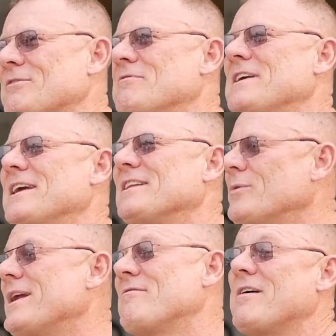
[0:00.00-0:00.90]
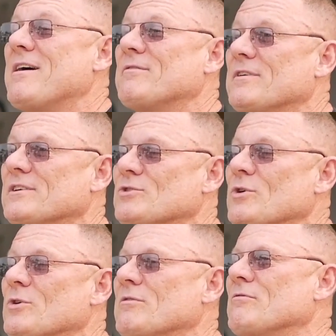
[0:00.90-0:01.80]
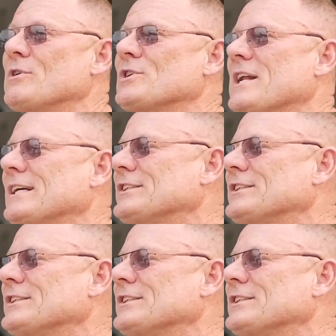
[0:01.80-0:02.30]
got the V8 385 stroker conversion,